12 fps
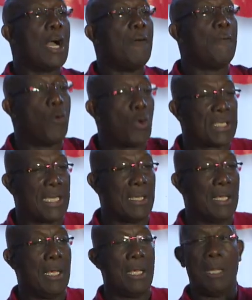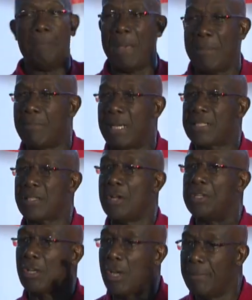voting members on
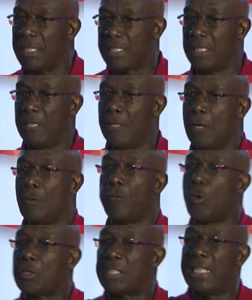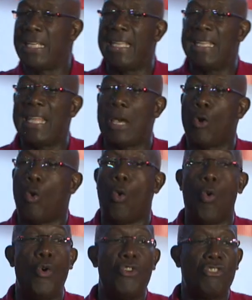the committee voting in their
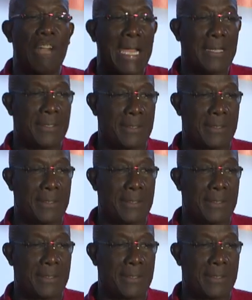own right.